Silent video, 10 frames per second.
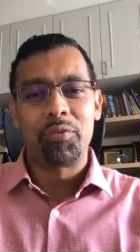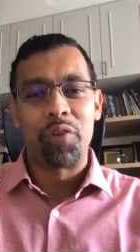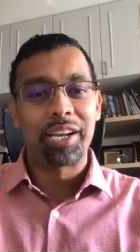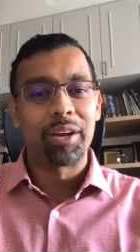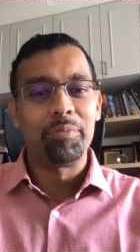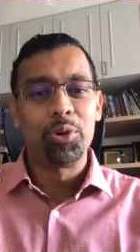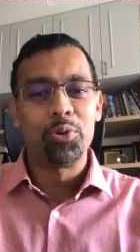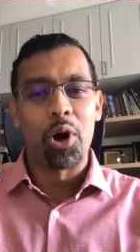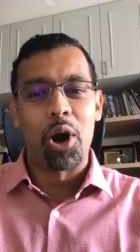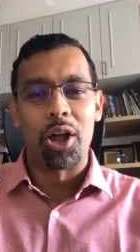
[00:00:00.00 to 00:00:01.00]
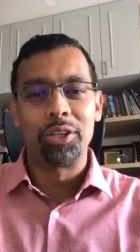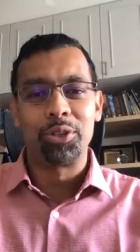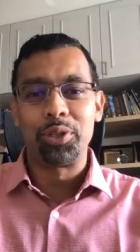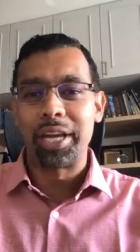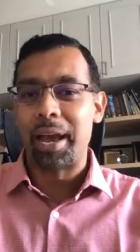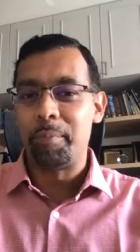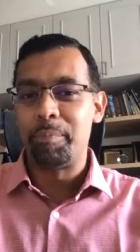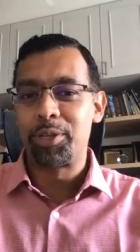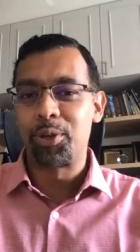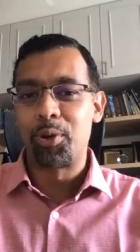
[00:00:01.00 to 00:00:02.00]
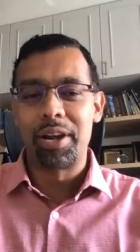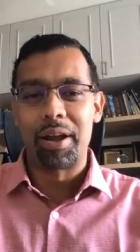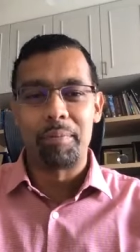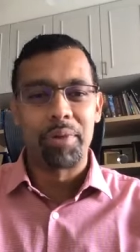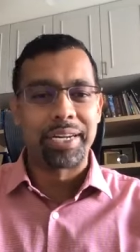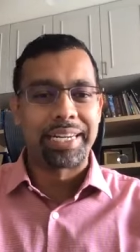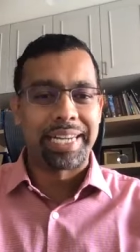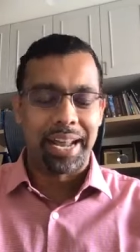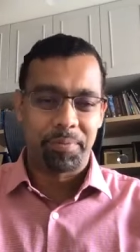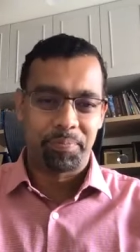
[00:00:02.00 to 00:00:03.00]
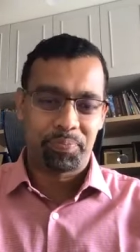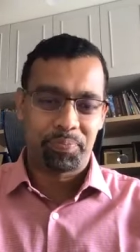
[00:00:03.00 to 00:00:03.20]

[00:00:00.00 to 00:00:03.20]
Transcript: welcome you all to the episode number 10.